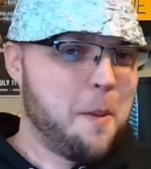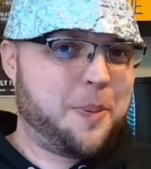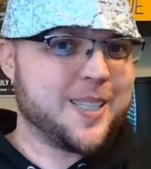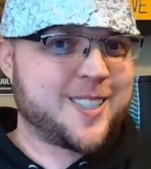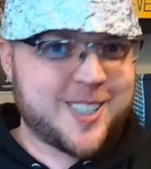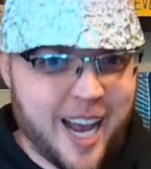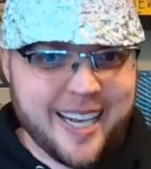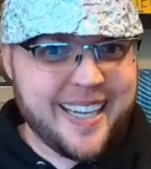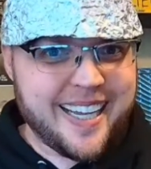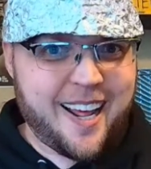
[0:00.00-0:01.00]
But
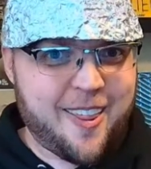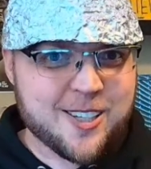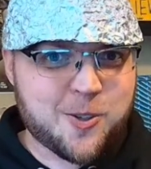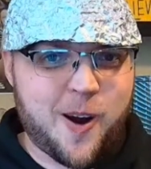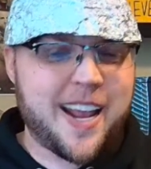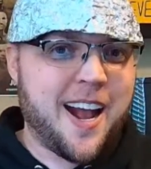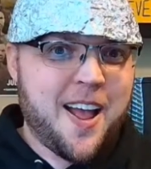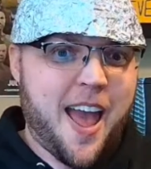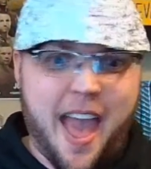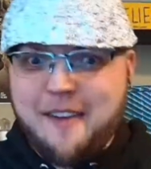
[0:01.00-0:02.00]
suddenly this week,
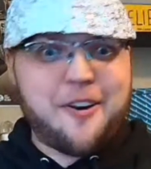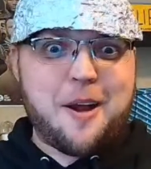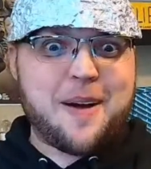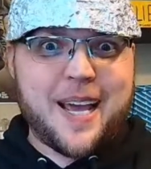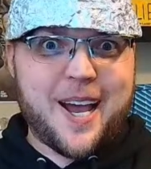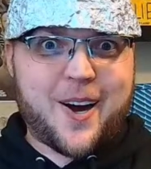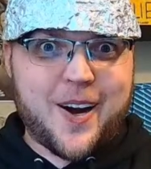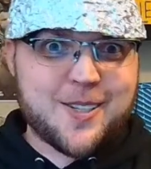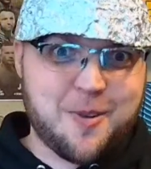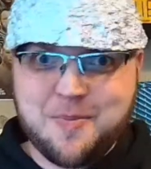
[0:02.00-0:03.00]
everybody
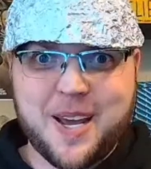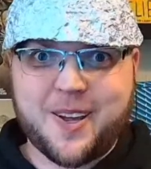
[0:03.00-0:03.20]
agrees with me